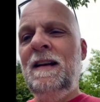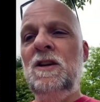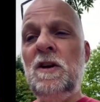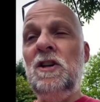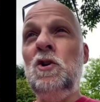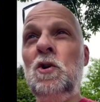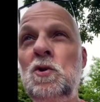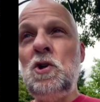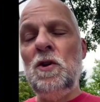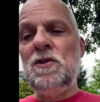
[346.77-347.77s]
You
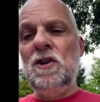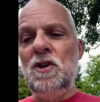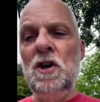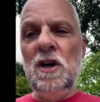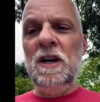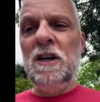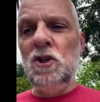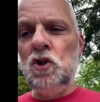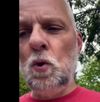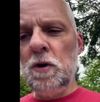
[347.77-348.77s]
turn those into
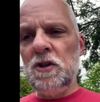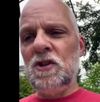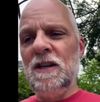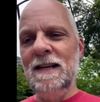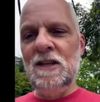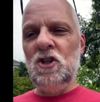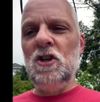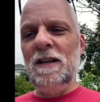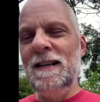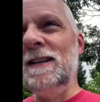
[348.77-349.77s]
jorts,
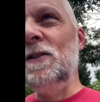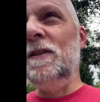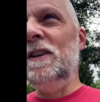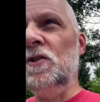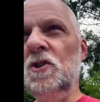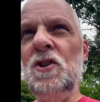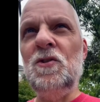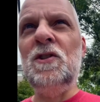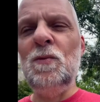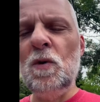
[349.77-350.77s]
right? Or
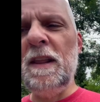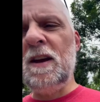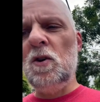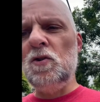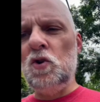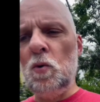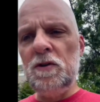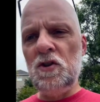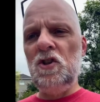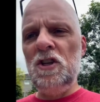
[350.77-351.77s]
what do they call
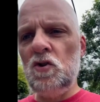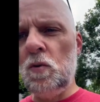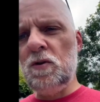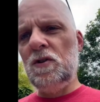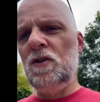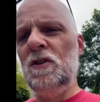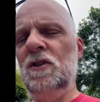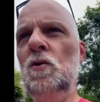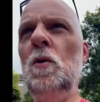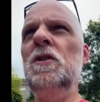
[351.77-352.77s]
jorts? Jean shorts,
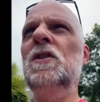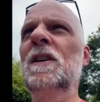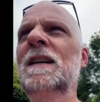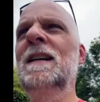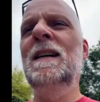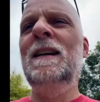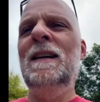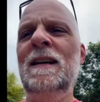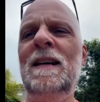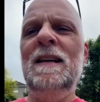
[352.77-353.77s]
jorts.
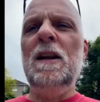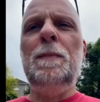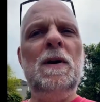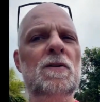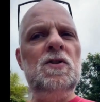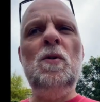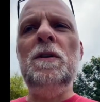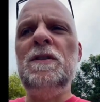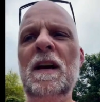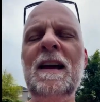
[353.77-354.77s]
You get a pair of
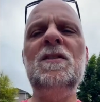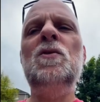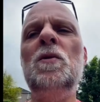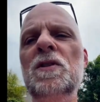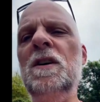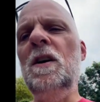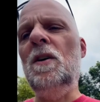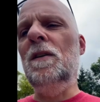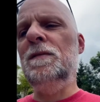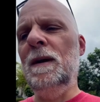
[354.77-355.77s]
jorts. I guess jorts are
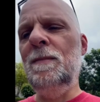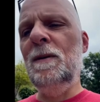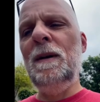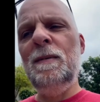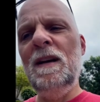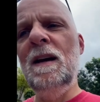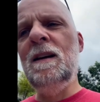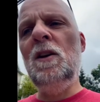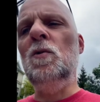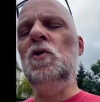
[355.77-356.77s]
cut-offs, maybe. Or maybe,
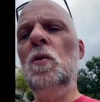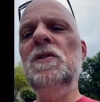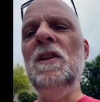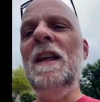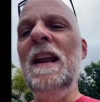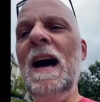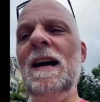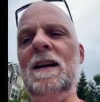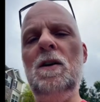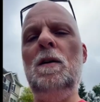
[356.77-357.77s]
no, jorts are the not
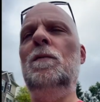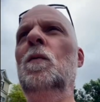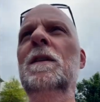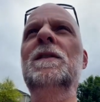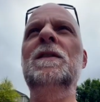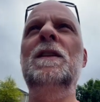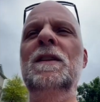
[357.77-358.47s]
cut-off ones.